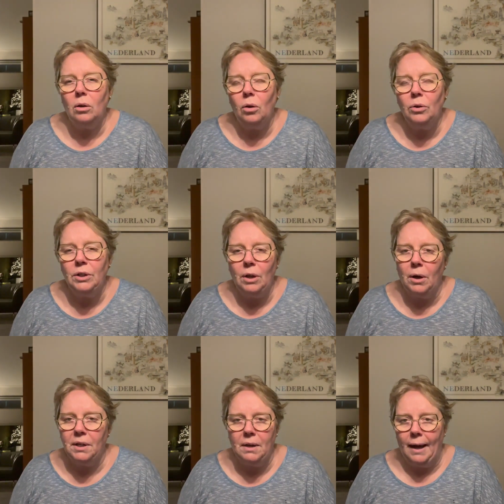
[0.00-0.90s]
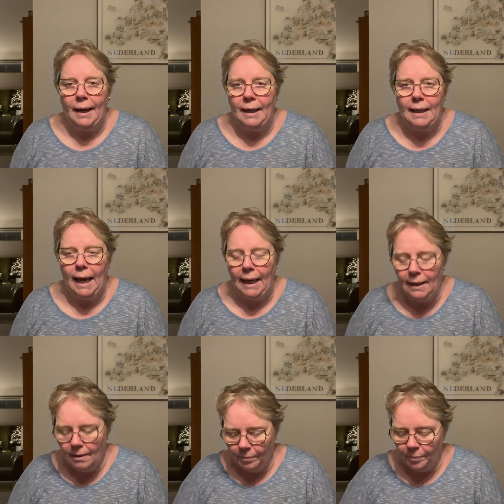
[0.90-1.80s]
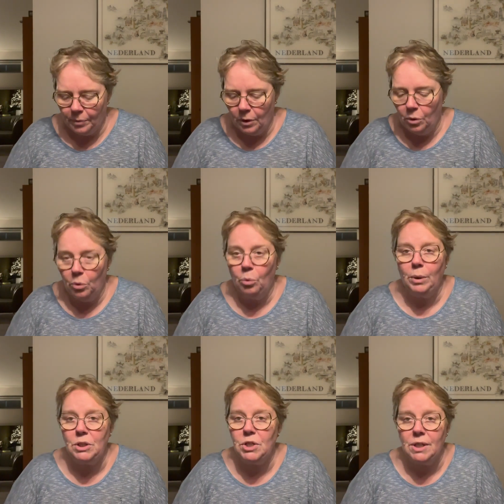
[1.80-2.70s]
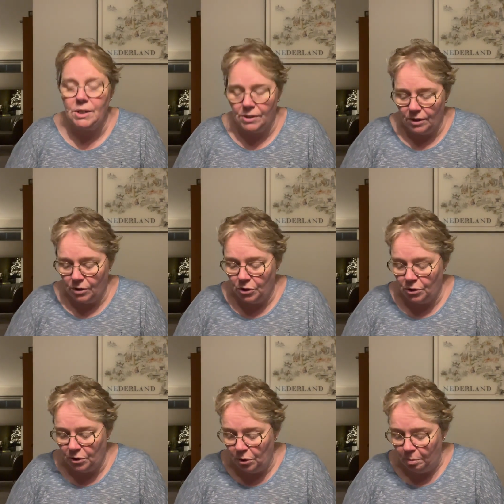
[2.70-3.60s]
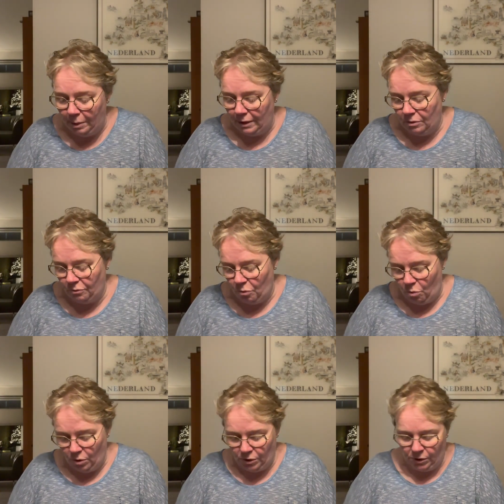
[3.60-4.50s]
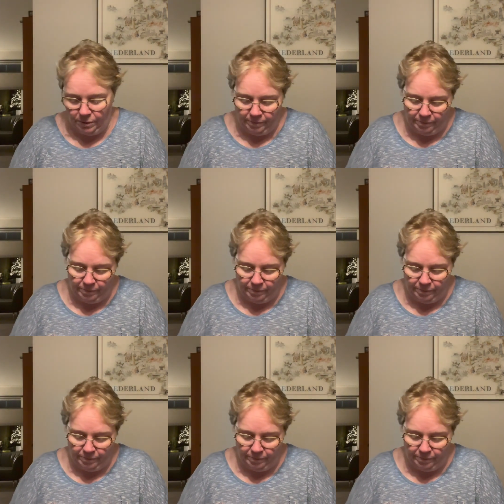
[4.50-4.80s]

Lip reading: on a yarn dyeing day, which is stupid, of course,